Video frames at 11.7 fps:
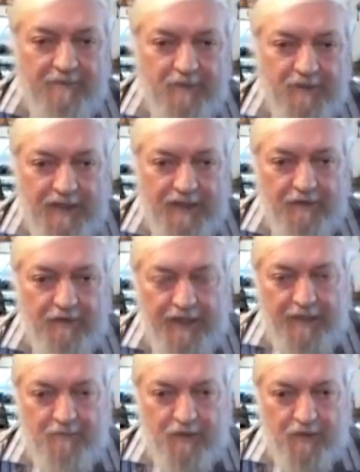who's then the Rear
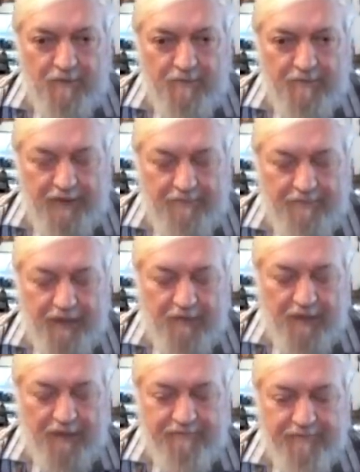Admiral
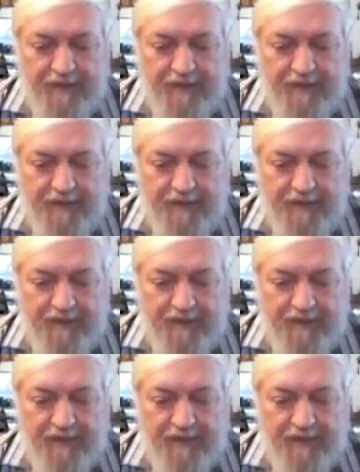Biermann,